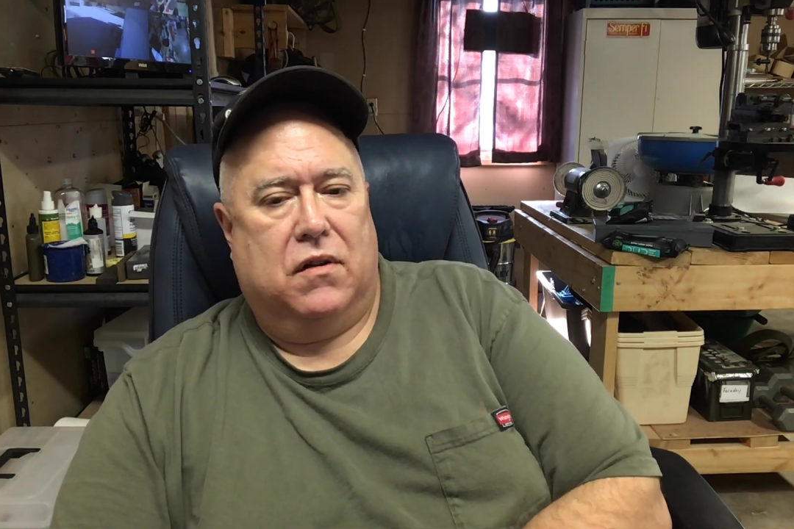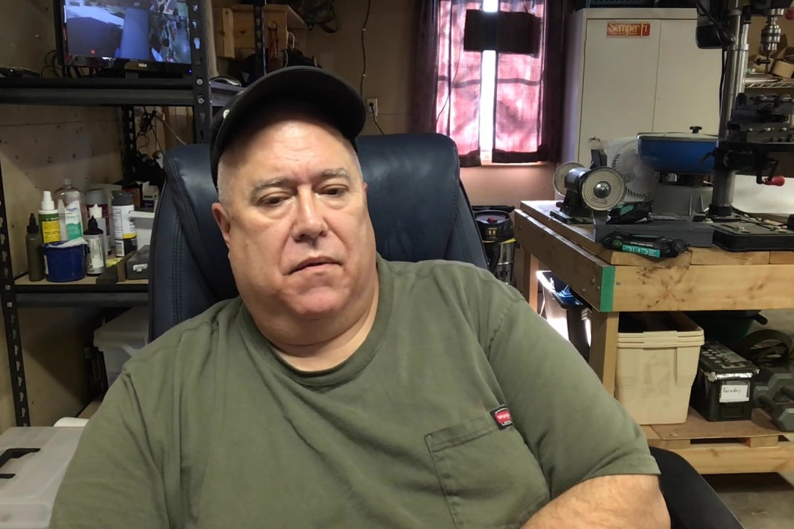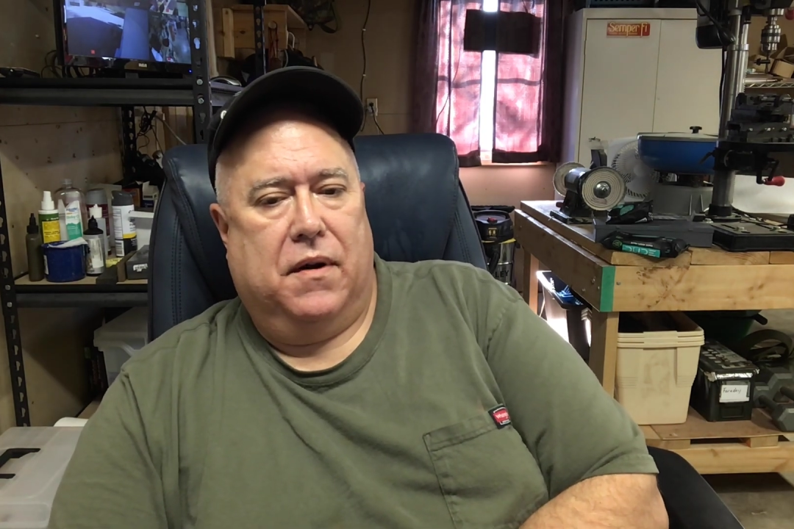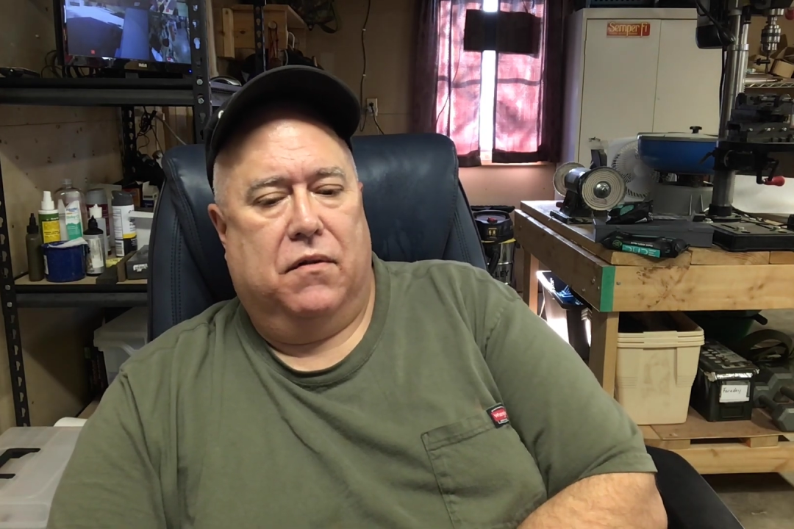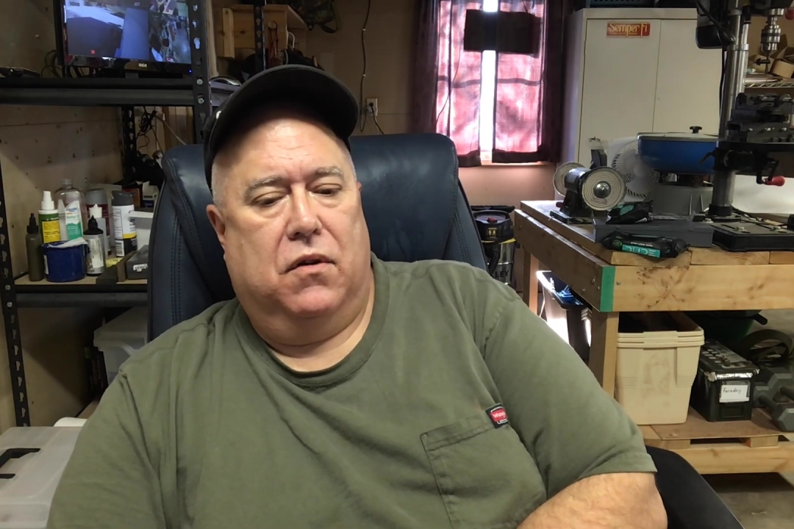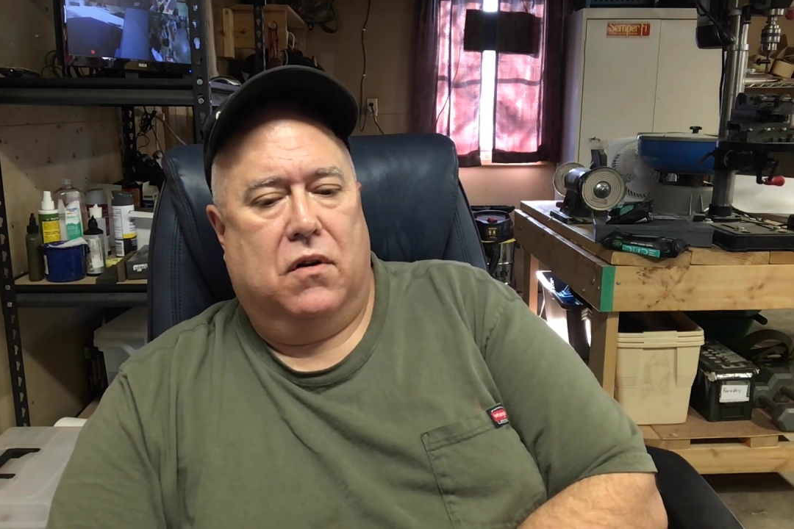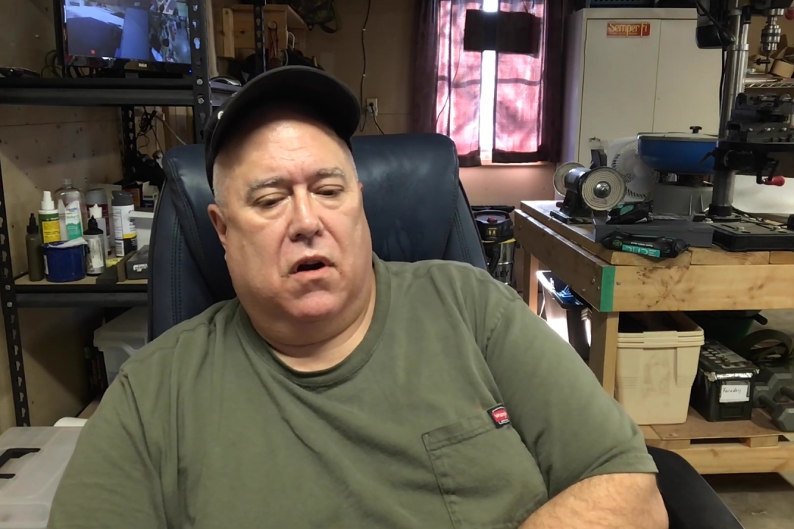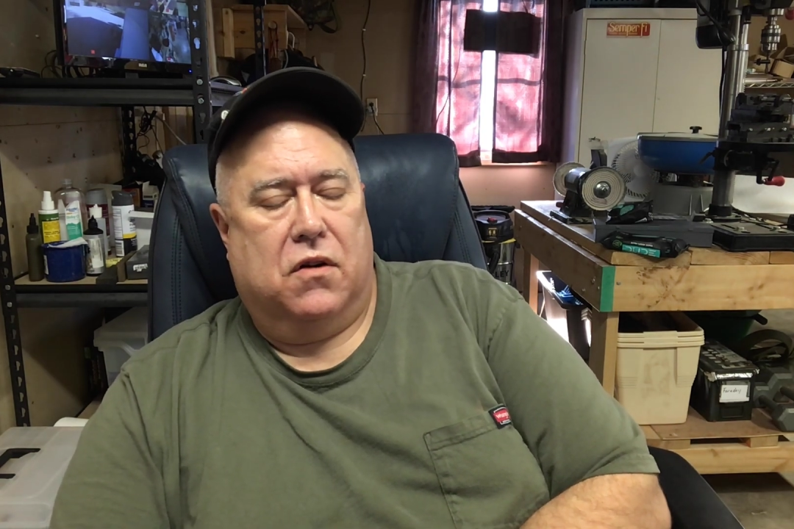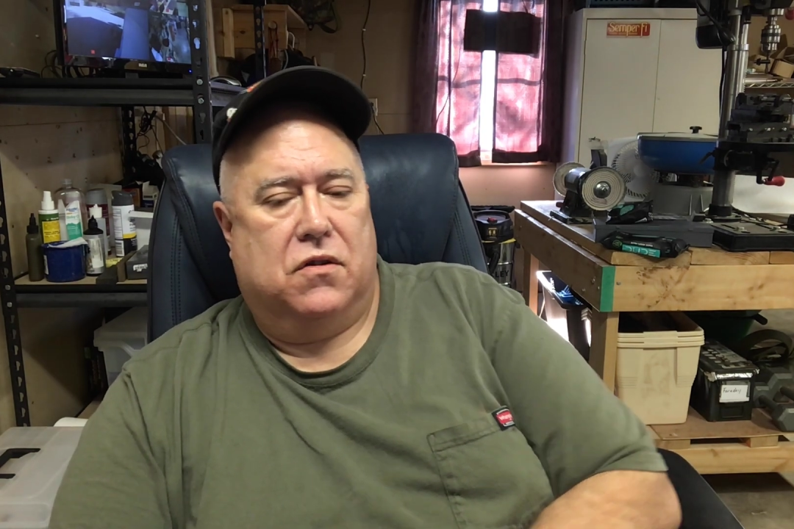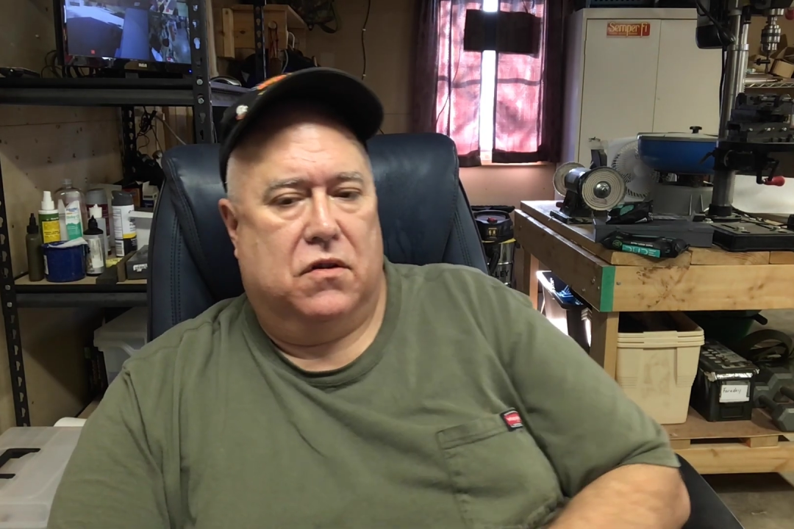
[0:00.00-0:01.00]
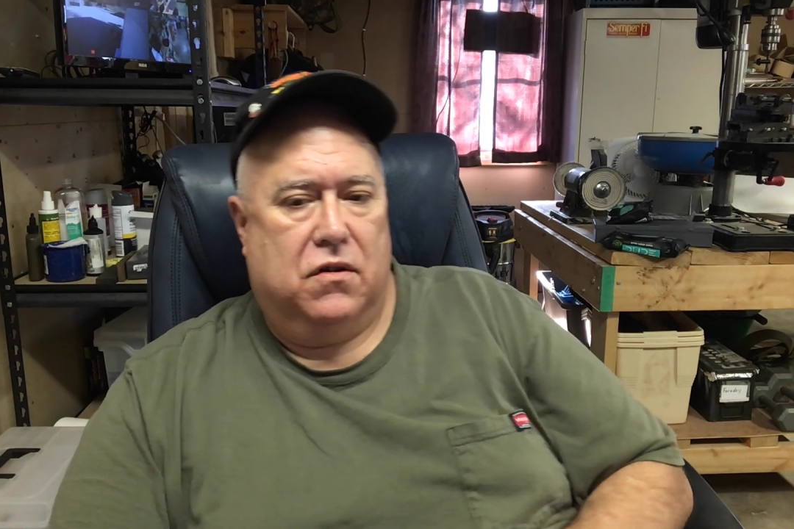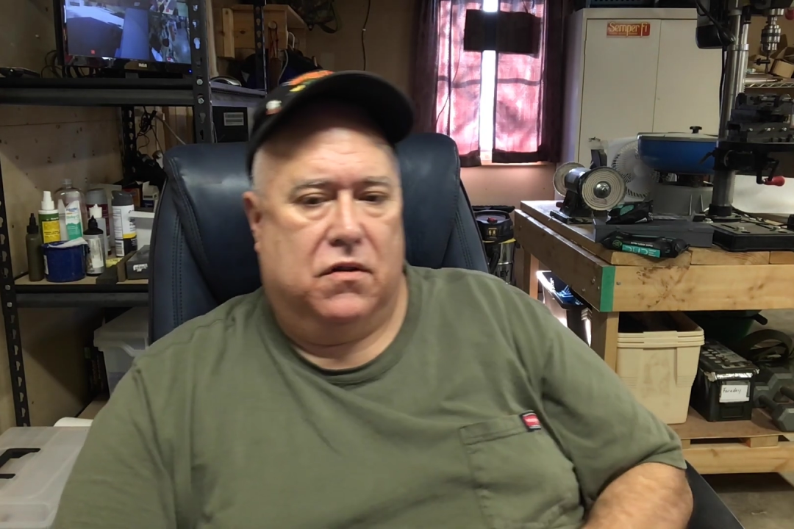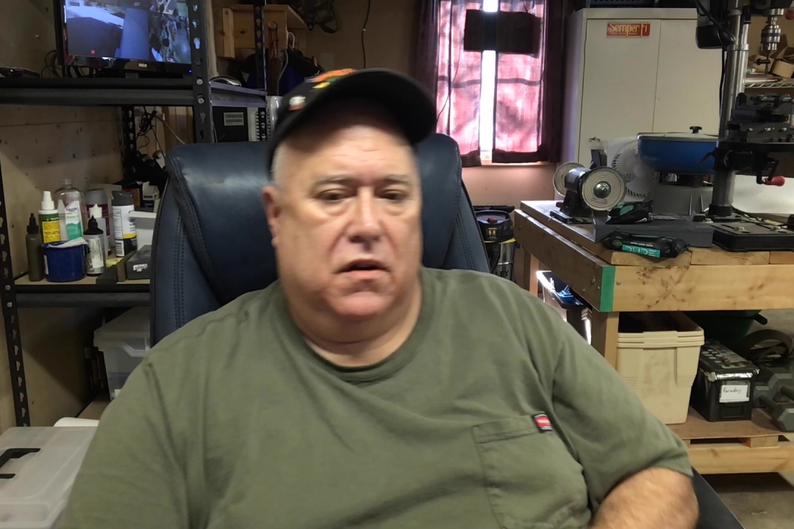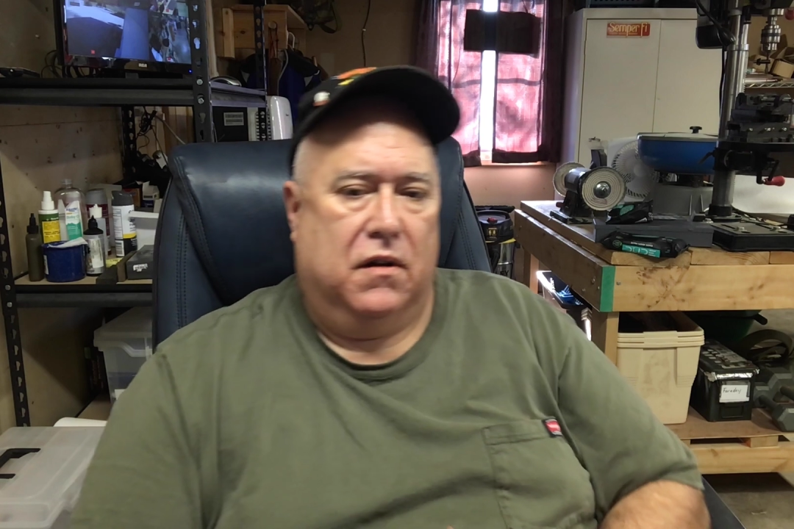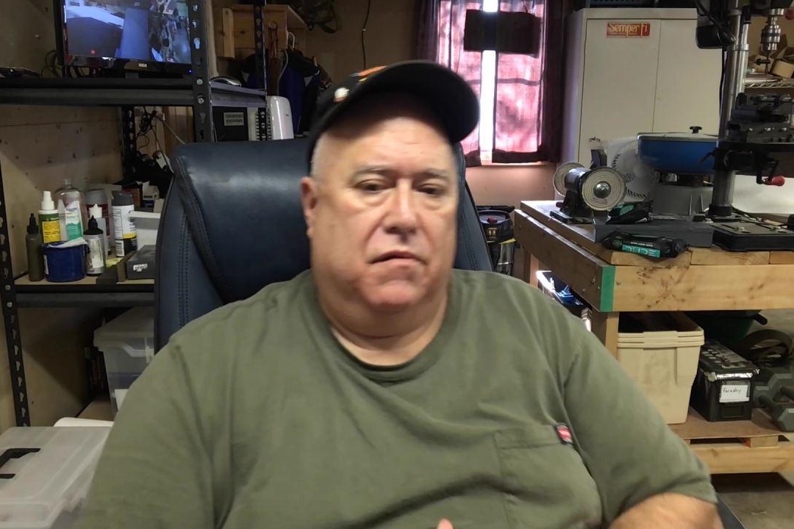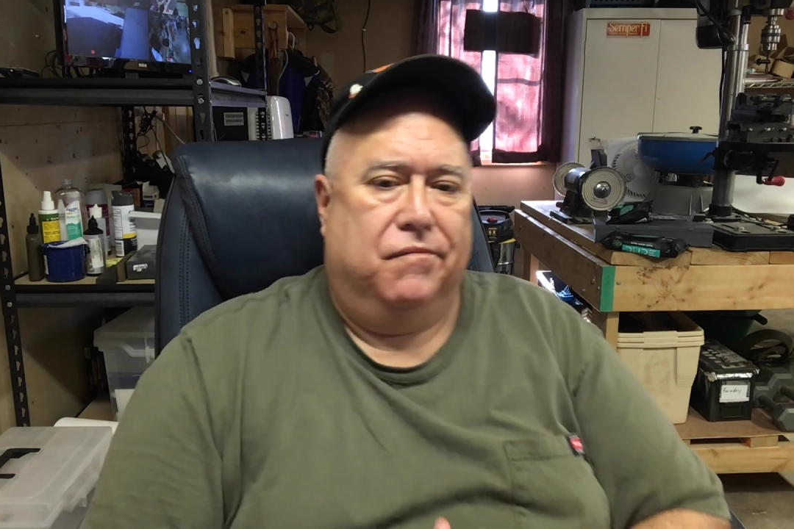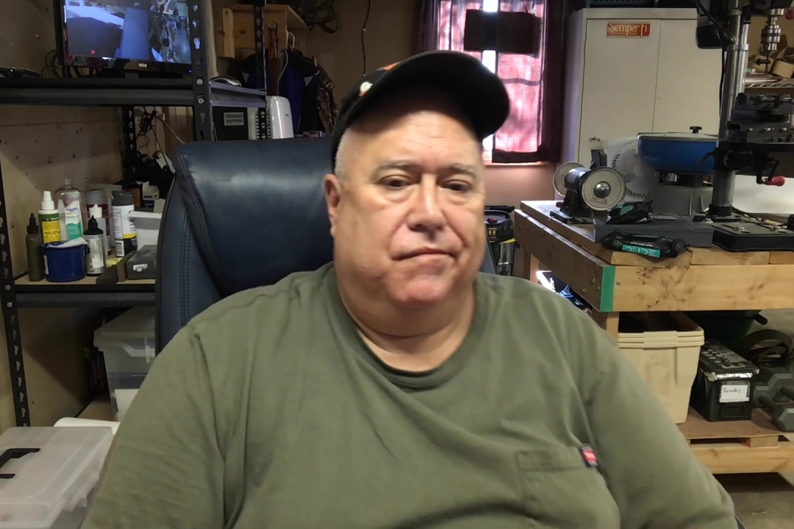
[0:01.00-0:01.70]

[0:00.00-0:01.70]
come out with new cartridges and